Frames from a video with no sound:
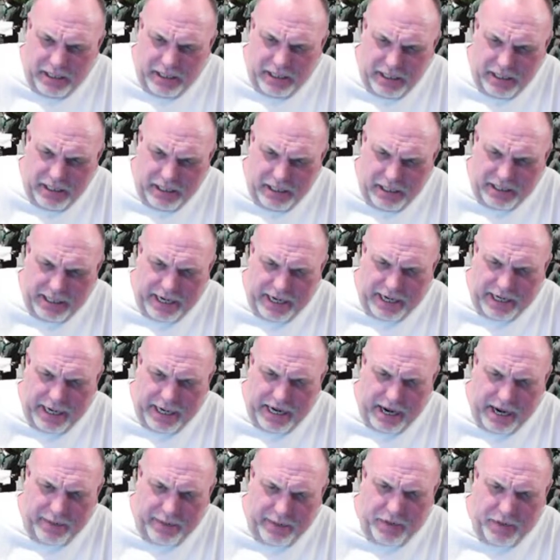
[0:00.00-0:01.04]
Is that a
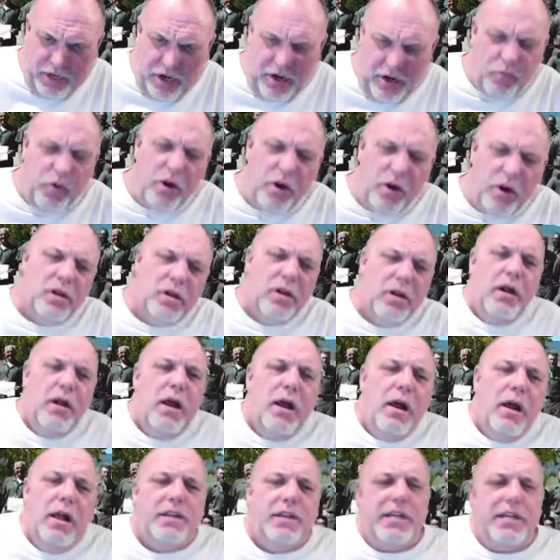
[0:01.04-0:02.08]
camp? No, well,
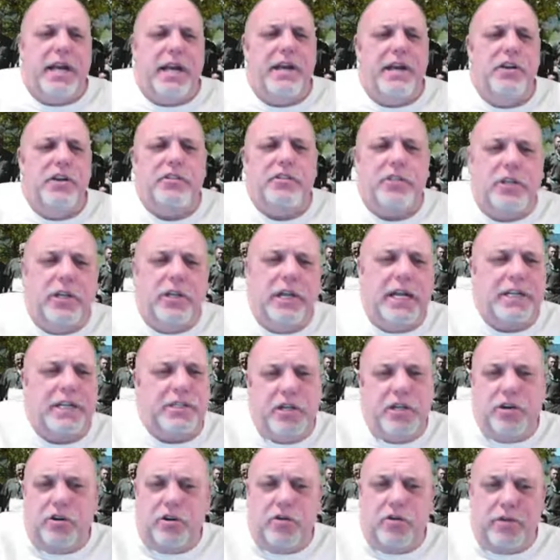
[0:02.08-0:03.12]
10 years or less, you
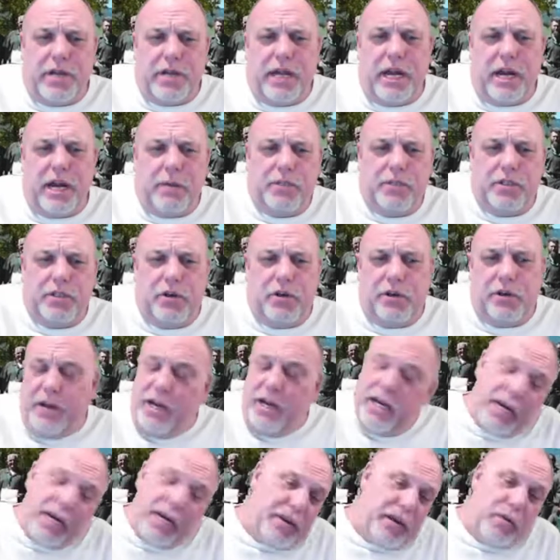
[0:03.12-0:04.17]
go to a camp. So
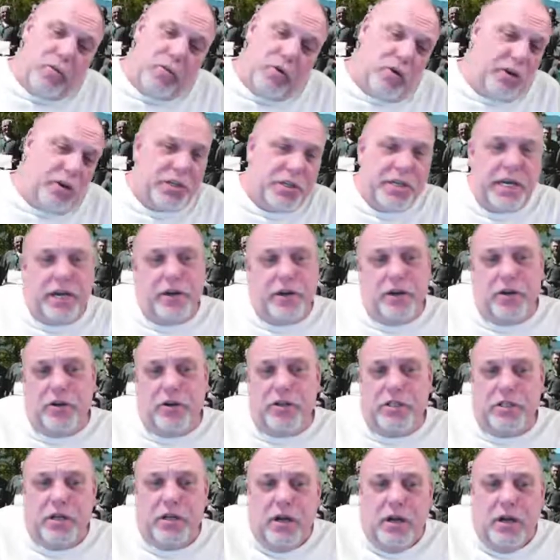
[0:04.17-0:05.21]
anything more than 10
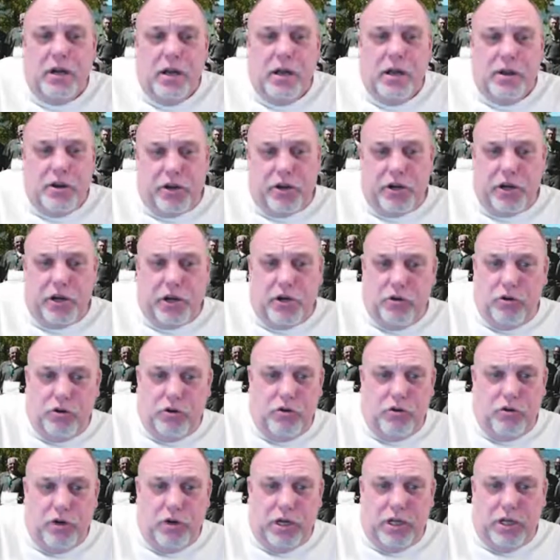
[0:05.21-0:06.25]
years, you're going to go
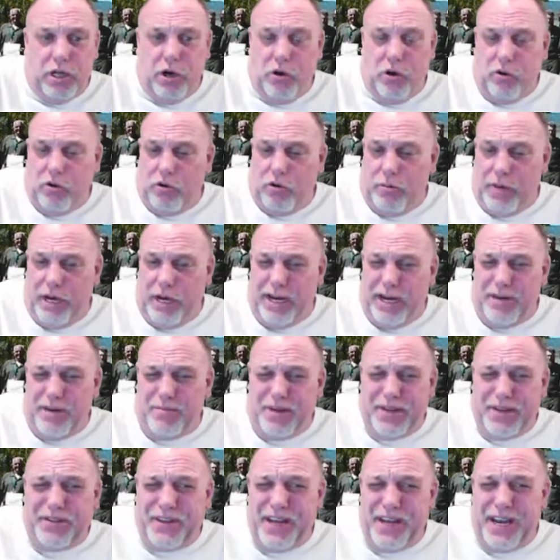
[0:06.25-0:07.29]
to a low or medium. I
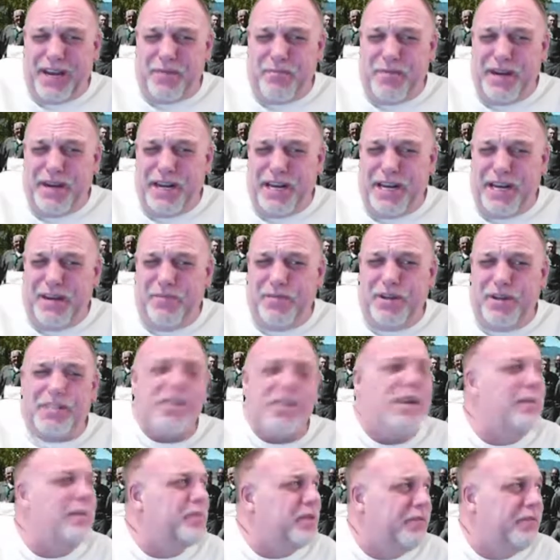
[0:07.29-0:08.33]
think a medium is
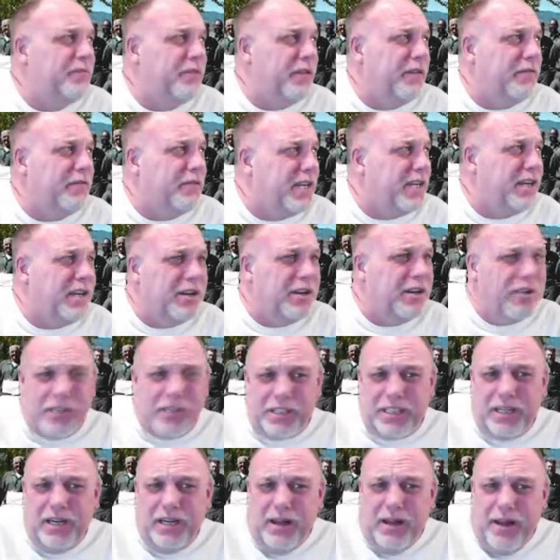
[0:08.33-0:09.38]
up to 15
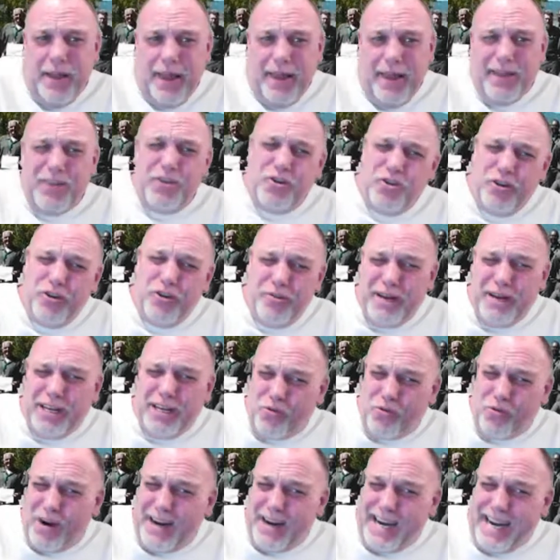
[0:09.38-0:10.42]
years. Could be
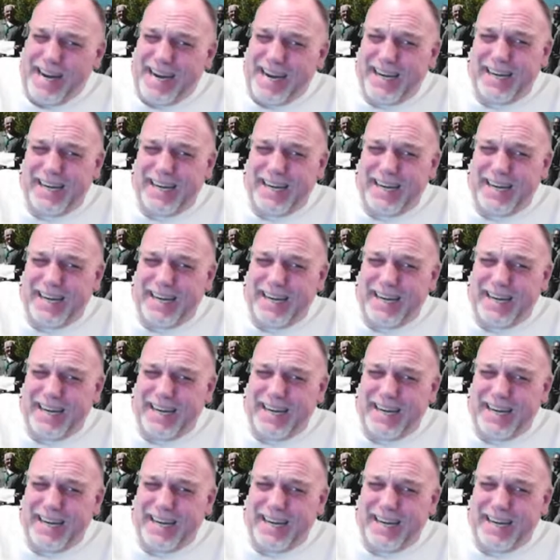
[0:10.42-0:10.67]
20.